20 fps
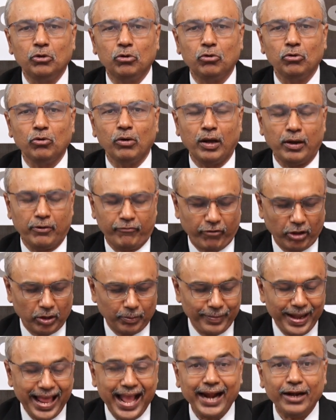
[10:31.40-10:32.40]
to for
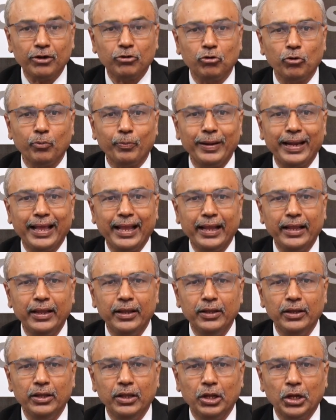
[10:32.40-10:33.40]
black to
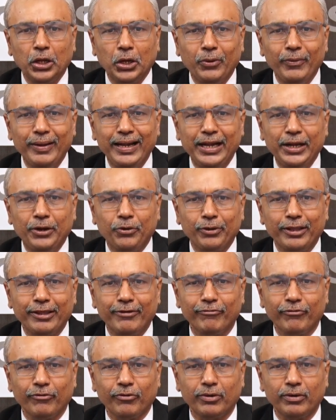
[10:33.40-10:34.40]
play queen into
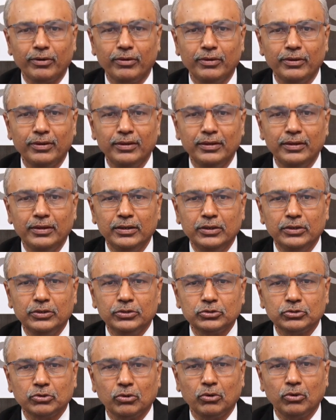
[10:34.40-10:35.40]
e4.
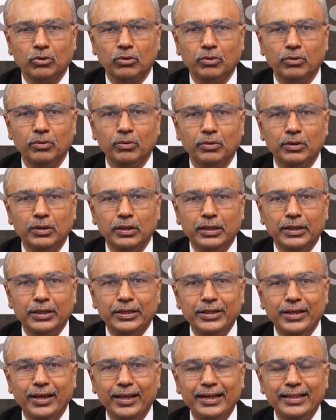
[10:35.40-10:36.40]
So
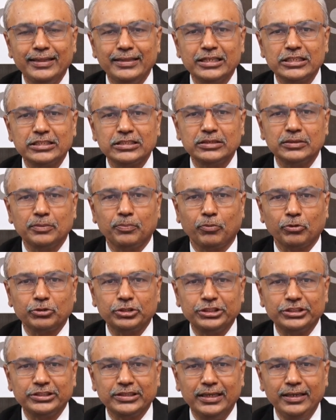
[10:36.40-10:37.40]
here in this
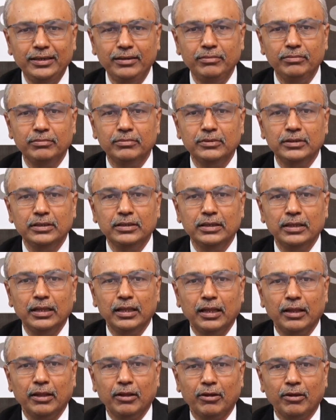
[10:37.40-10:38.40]
position,
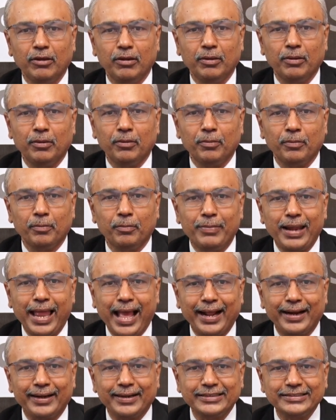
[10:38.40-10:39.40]

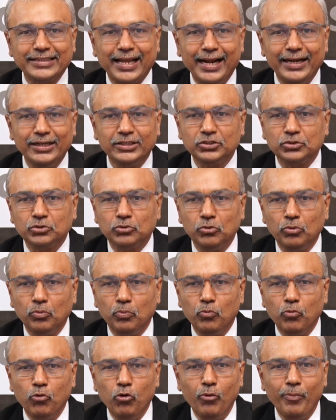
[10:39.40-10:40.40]
black decides to
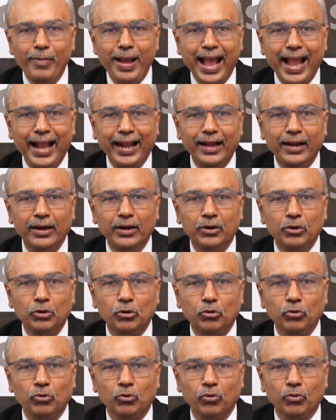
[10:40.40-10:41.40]
move
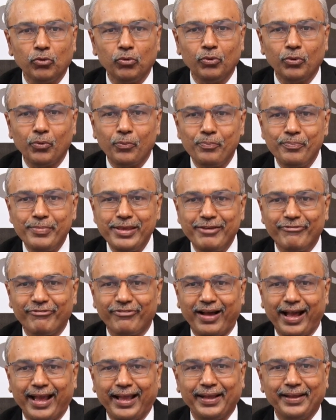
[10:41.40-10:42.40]
back to
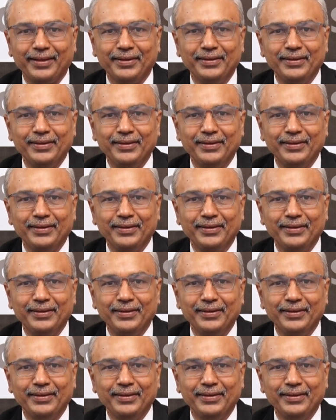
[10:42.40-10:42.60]
b5,